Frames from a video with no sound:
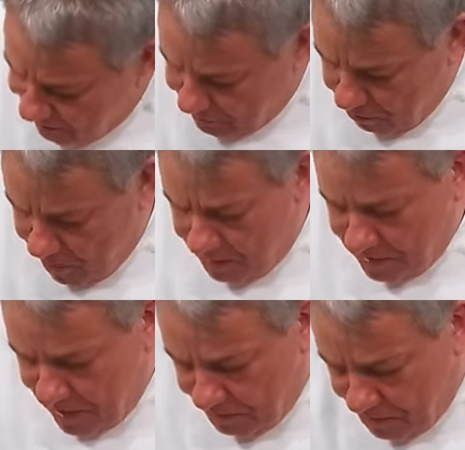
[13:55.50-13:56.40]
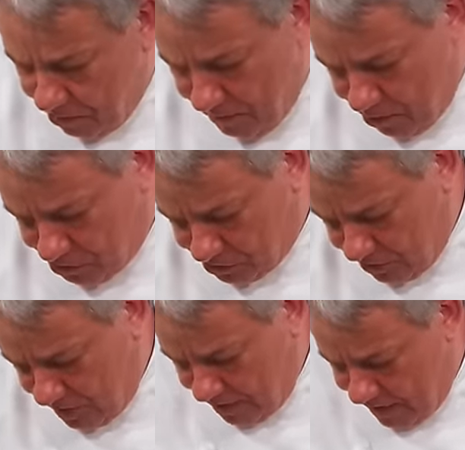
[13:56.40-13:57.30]
if you want. You got to put a little moisture
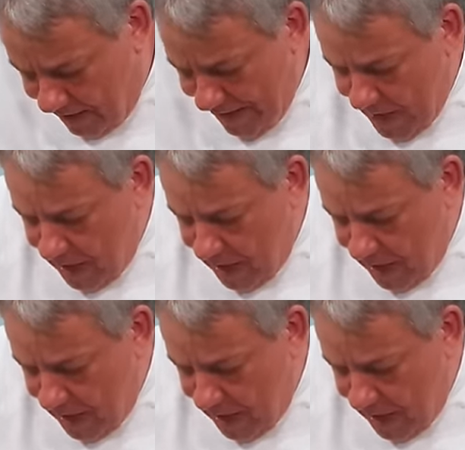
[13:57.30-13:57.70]
in there, okay?